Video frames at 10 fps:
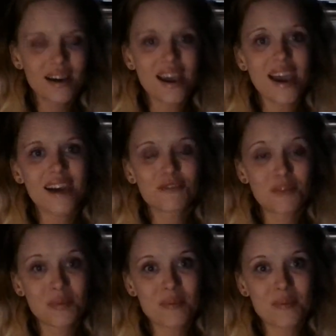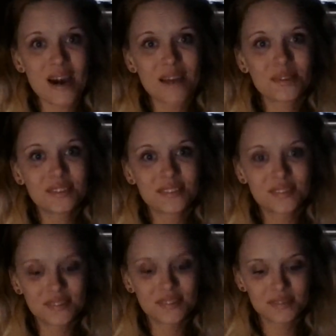act from the Bible,
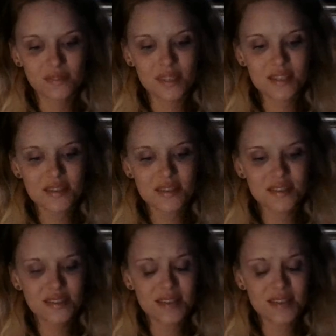this